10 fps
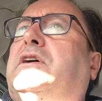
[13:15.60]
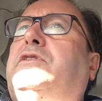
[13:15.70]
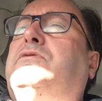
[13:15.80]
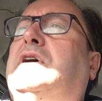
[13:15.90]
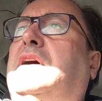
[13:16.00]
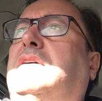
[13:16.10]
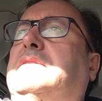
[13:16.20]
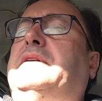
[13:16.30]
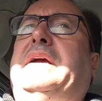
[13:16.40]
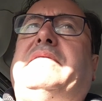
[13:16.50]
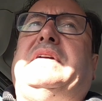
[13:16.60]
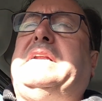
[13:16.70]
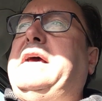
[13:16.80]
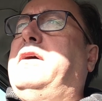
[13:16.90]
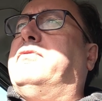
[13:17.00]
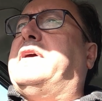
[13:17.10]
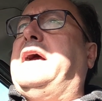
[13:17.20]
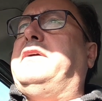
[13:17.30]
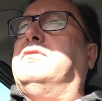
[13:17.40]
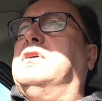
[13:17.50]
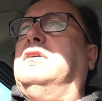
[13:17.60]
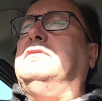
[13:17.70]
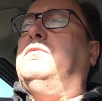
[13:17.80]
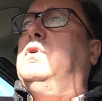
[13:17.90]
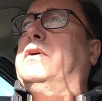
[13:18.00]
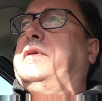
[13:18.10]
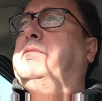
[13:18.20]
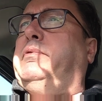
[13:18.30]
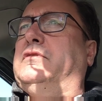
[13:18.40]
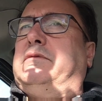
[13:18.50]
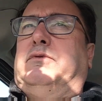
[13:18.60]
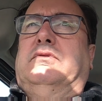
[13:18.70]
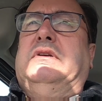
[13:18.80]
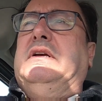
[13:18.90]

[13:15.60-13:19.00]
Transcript: you know, you can't, even in healthcare, you can't work the impossible